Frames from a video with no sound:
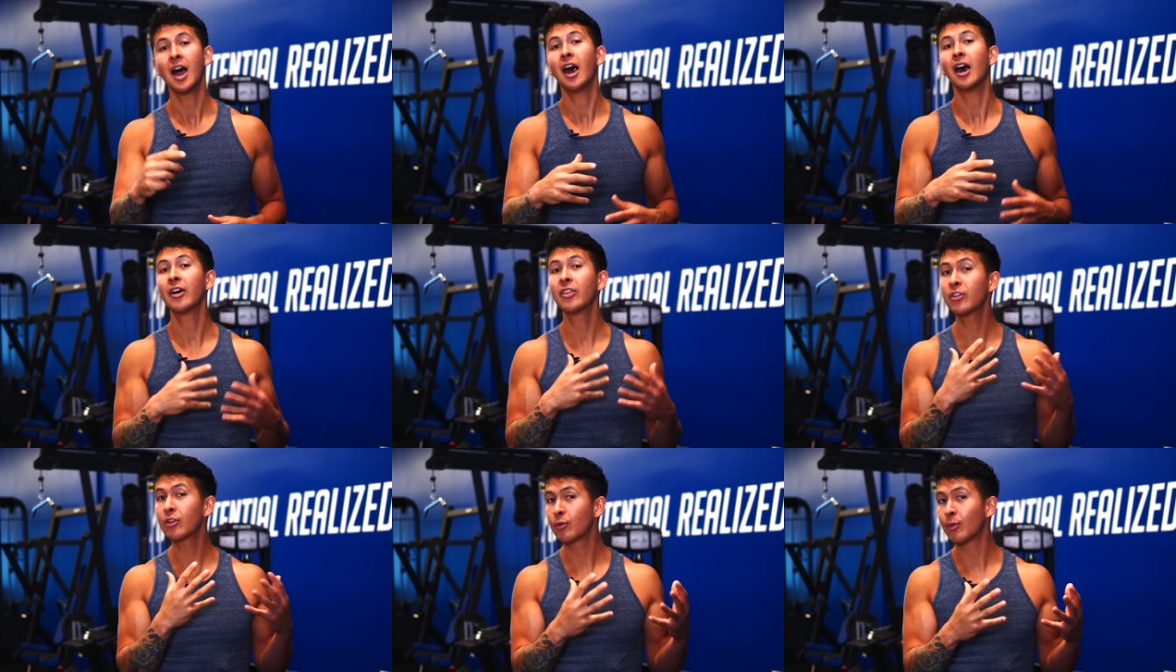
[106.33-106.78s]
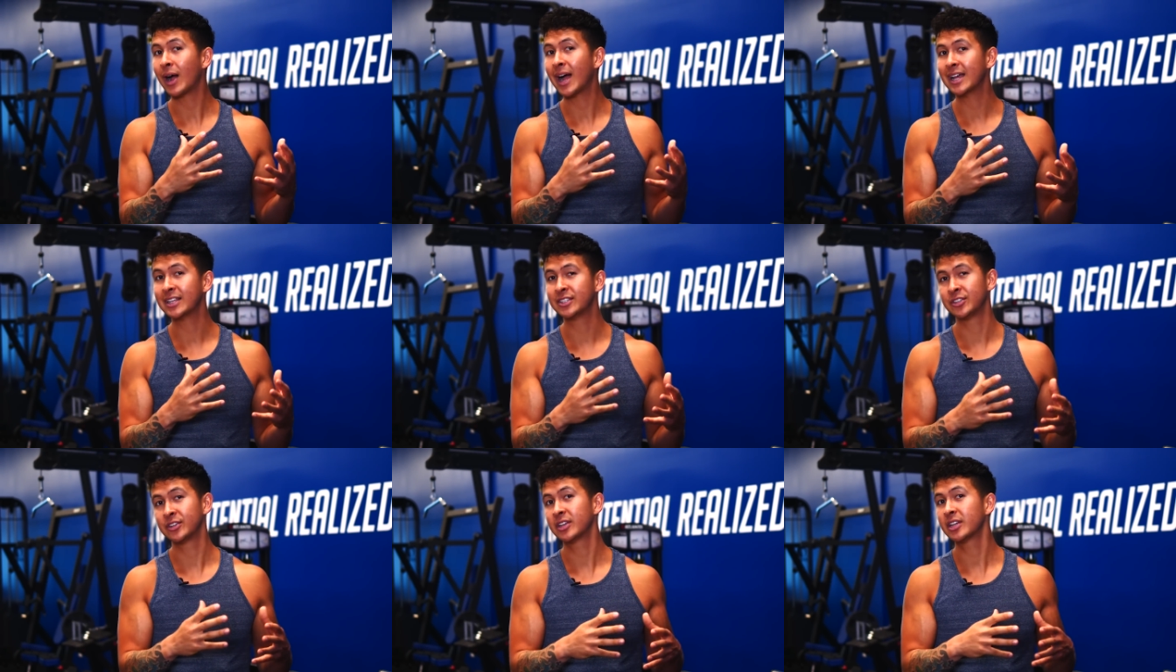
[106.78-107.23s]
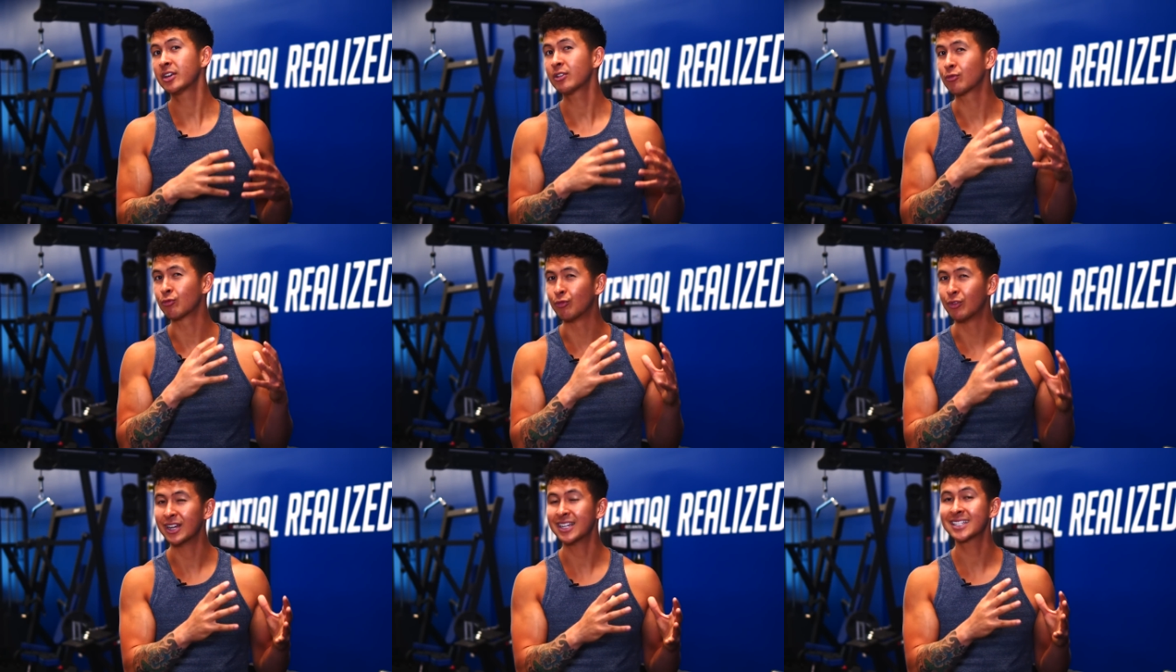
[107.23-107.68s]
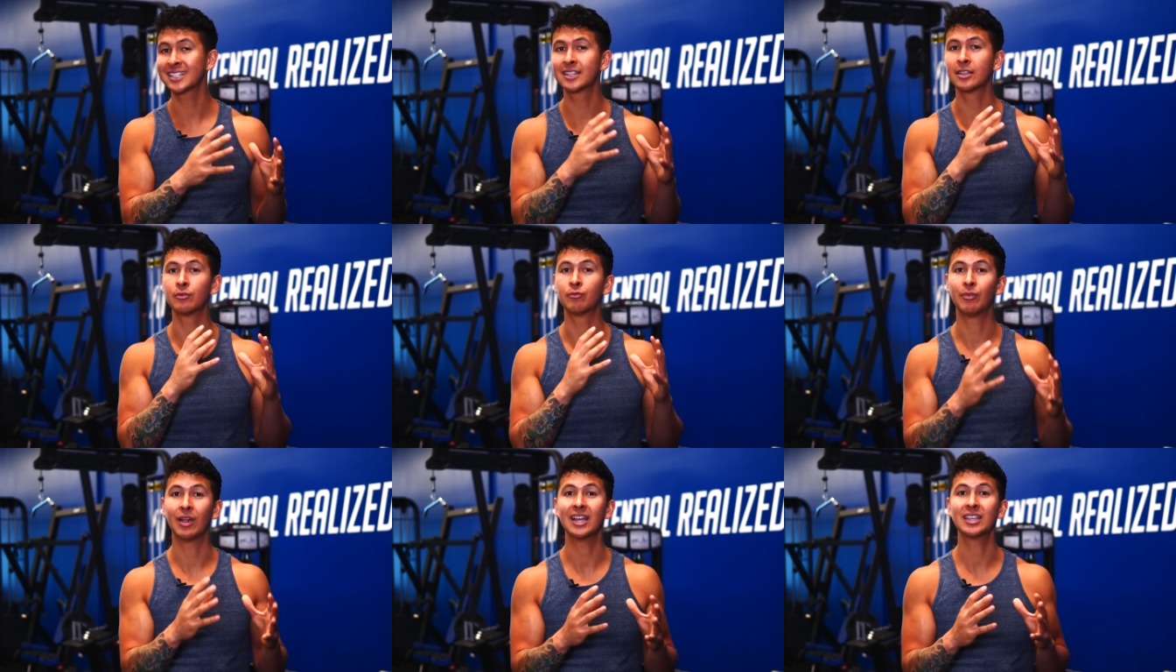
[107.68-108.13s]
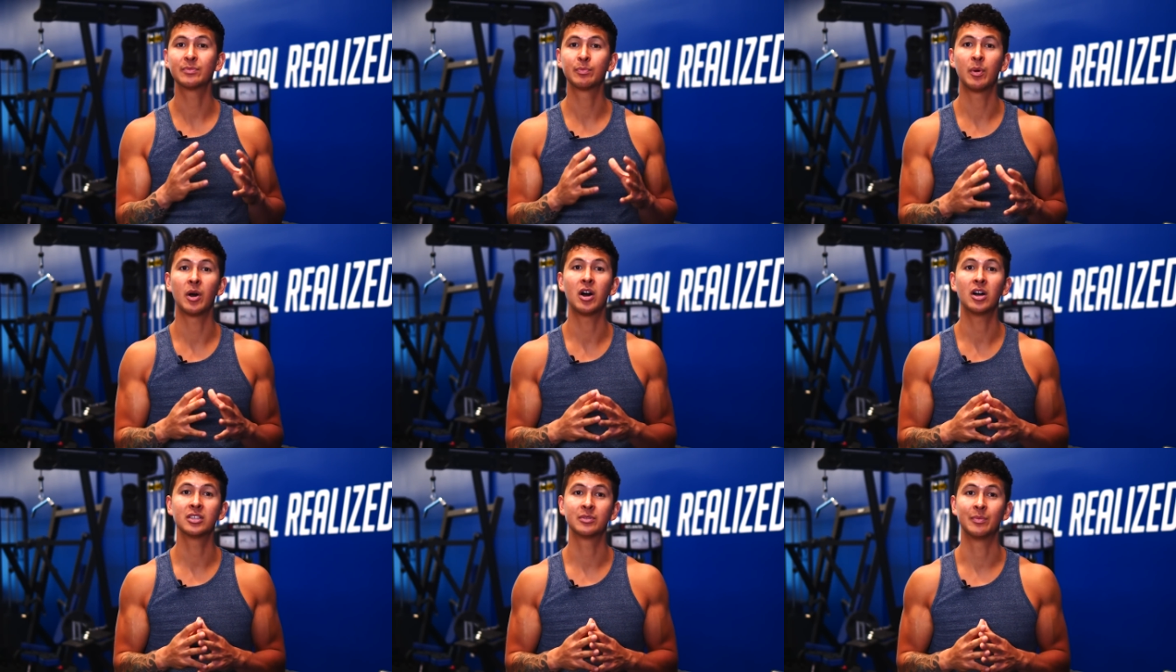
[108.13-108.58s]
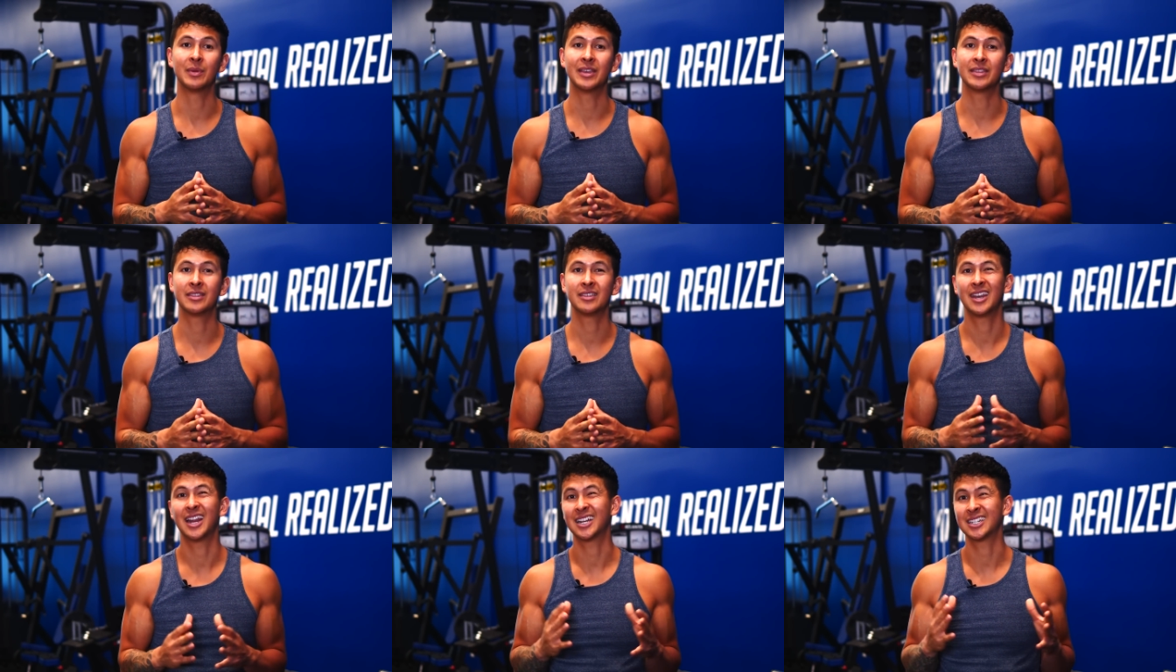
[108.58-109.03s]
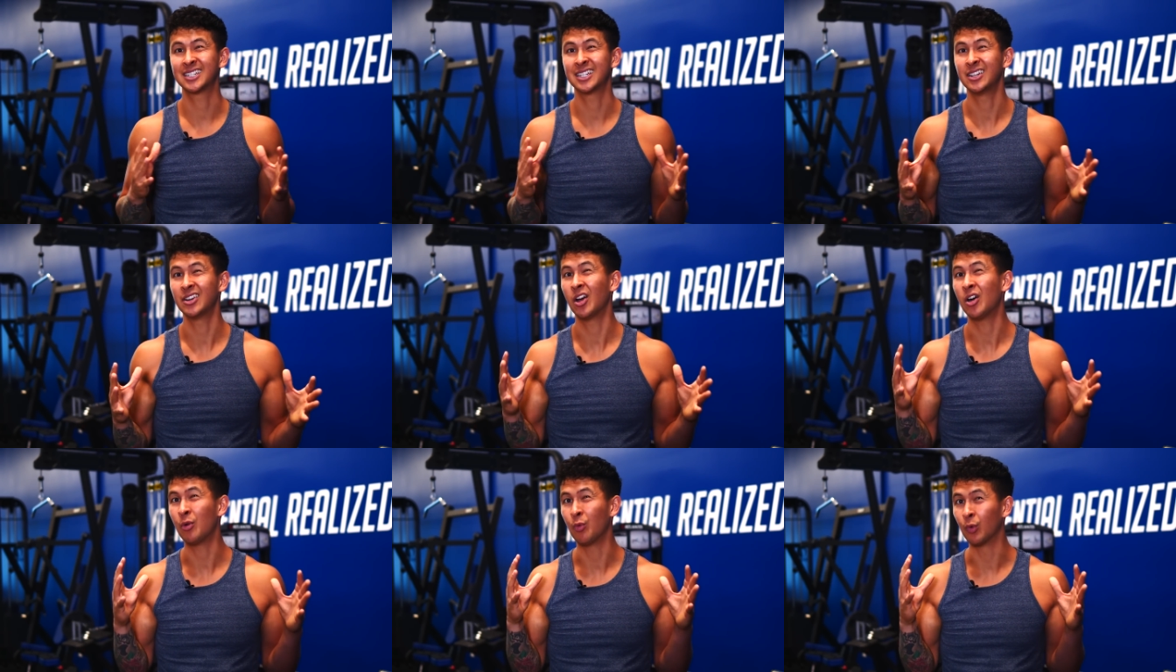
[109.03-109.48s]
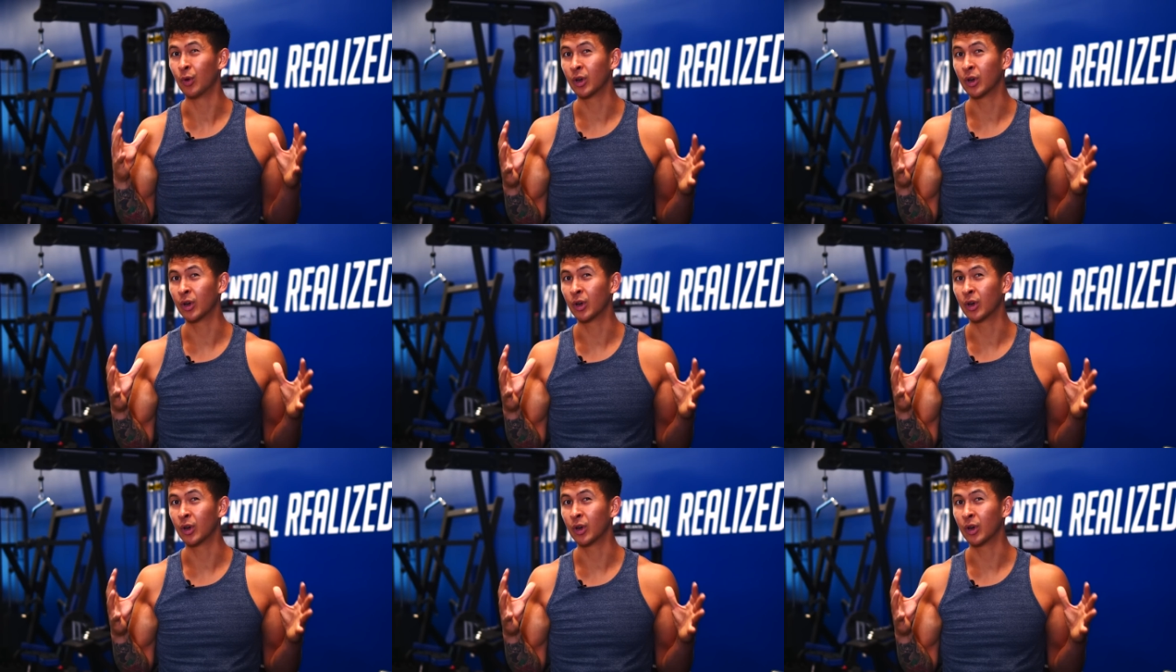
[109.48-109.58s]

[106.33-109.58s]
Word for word: Otherwise, you're gonna risk the rest pause method actually not